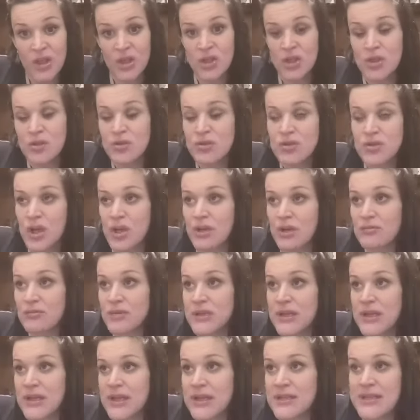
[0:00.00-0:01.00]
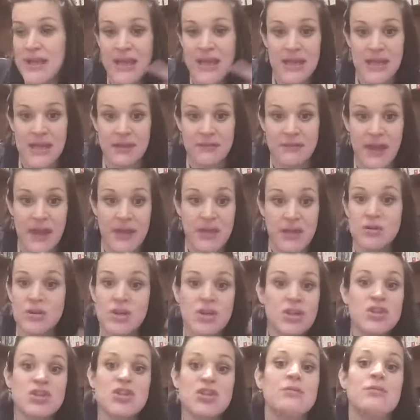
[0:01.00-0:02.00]
You don't need any of that. You
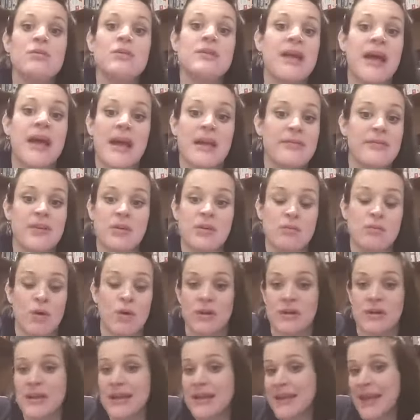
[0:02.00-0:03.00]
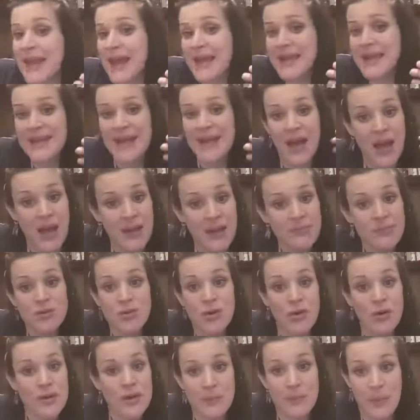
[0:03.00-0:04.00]
can do all that if you want. Again, I'm
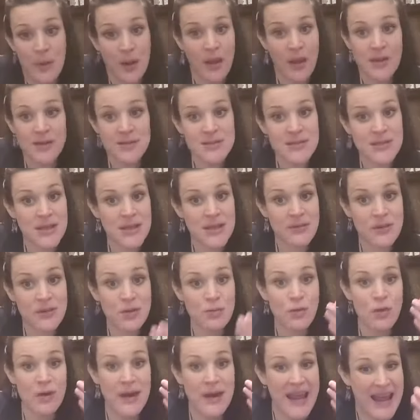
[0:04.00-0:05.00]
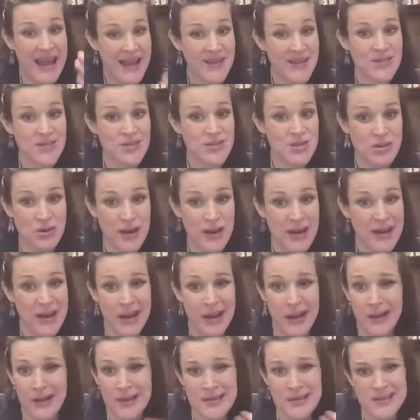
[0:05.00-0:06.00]
not your person if you want ads
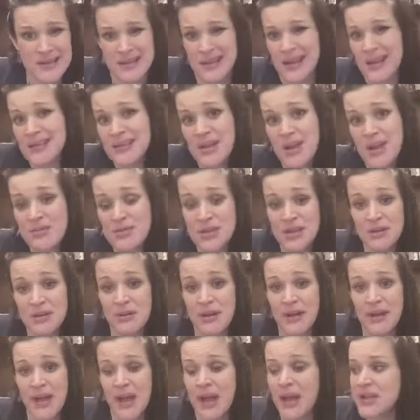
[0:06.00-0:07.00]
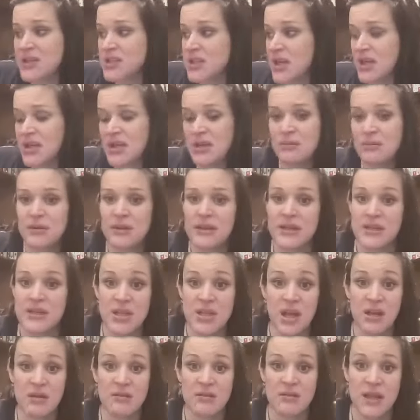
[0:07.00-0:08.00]
training, because I don't do it. I genuinely
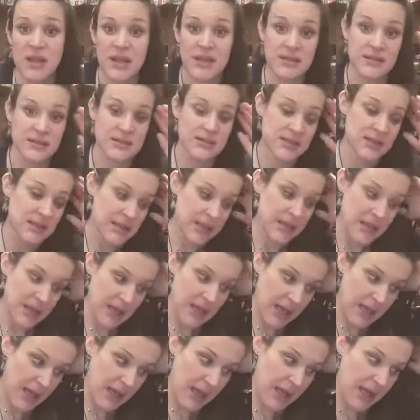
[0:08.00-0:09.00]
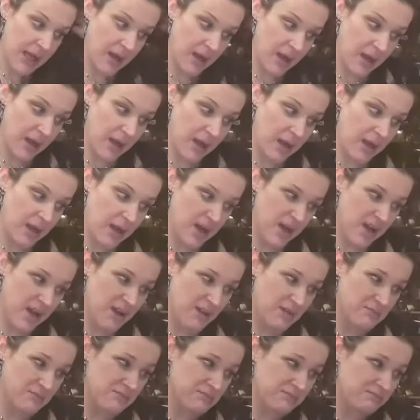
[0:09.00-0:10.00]
don't. And
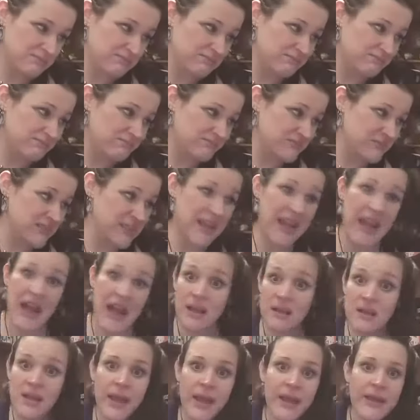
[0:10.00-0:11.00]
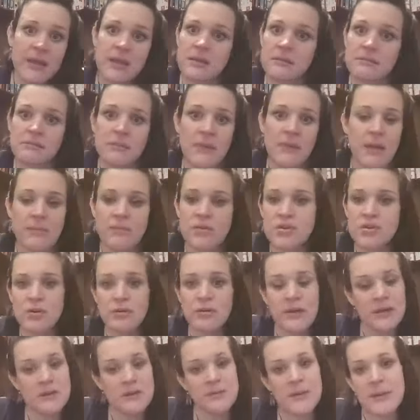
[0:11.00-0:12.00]
yeah, like I'm
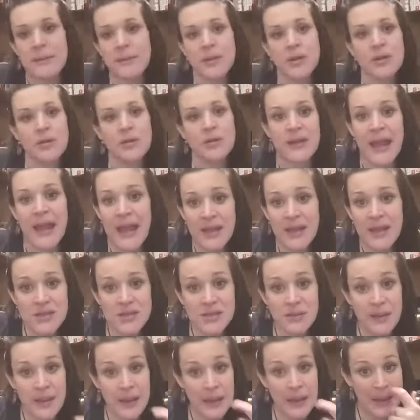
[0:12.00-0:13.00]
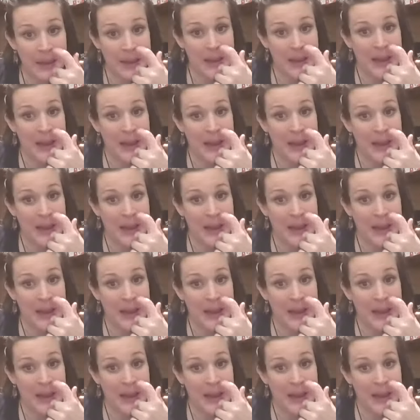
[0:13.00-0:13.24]
sure there's people who can do it.